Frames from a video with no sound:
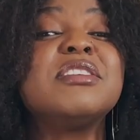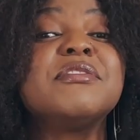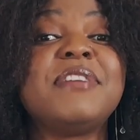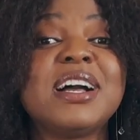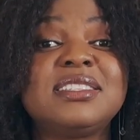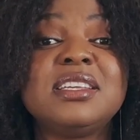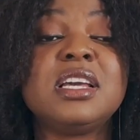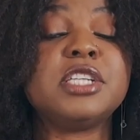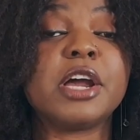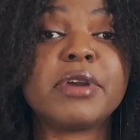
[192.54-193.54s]
fast in a
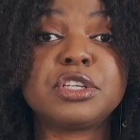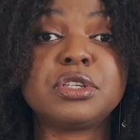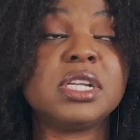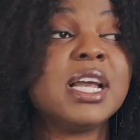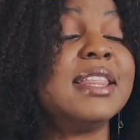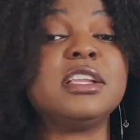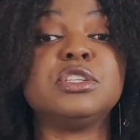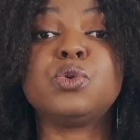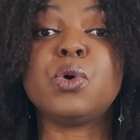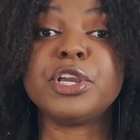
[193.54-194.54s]
direction that is
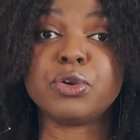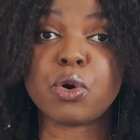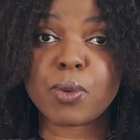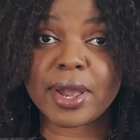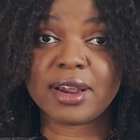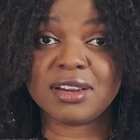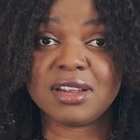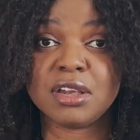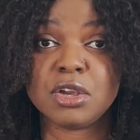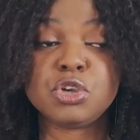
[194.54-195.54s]
going nowhere.
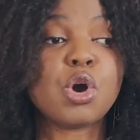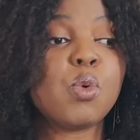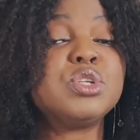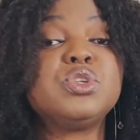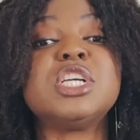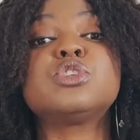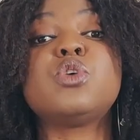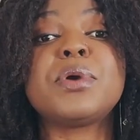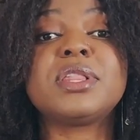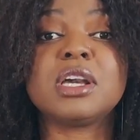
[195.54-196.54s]
You don't want to just go
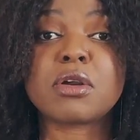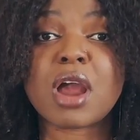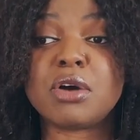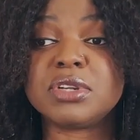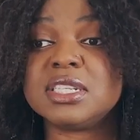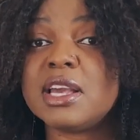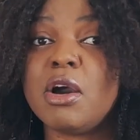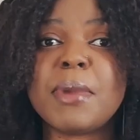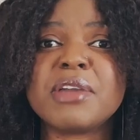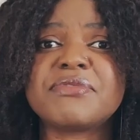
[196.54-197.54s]
with the crowd and say, oh,
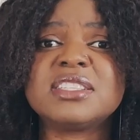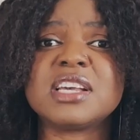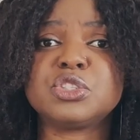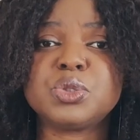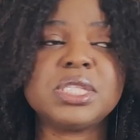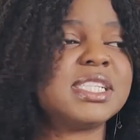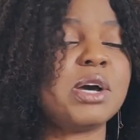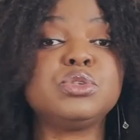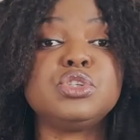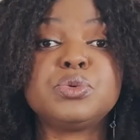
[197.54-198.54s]
my friends are doing this, I
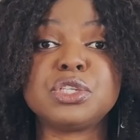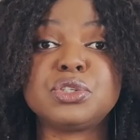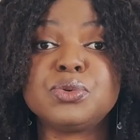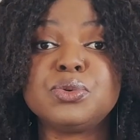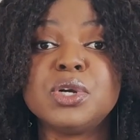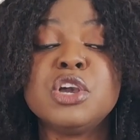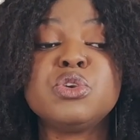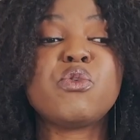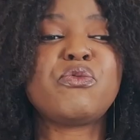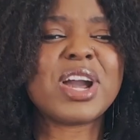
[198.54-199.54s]
want to do it too.
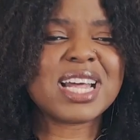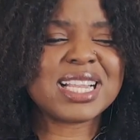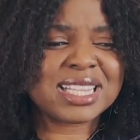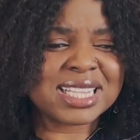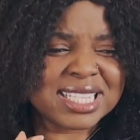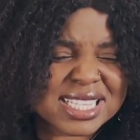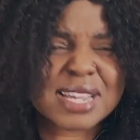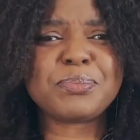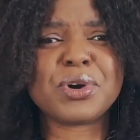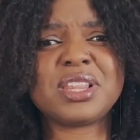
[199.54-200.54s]
You'll find that
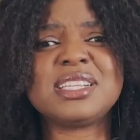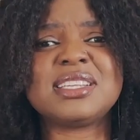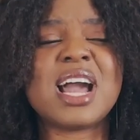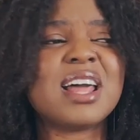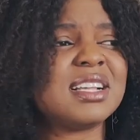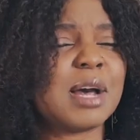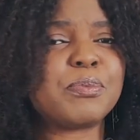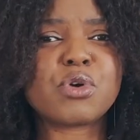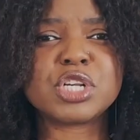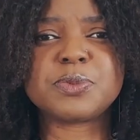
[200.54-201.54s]
simple things that others are
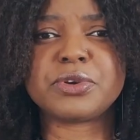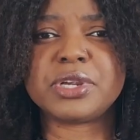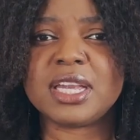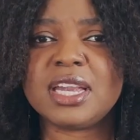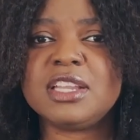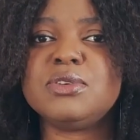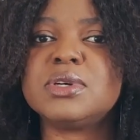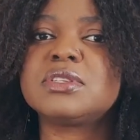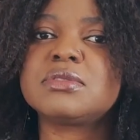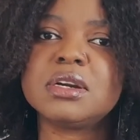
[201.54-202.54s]
prospering in, you're
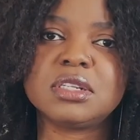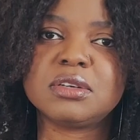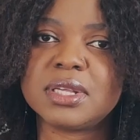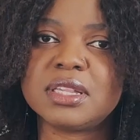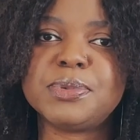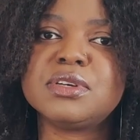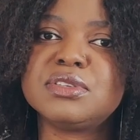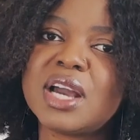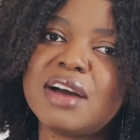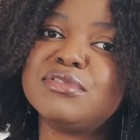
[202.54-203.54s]
struggling with because
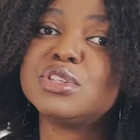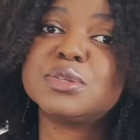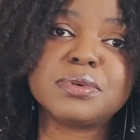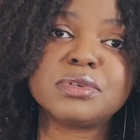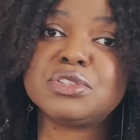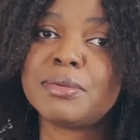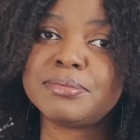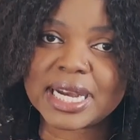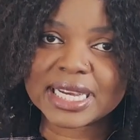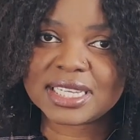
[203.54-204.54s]
you have no spiritual
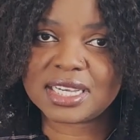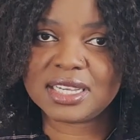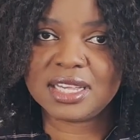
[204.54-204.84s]
backing.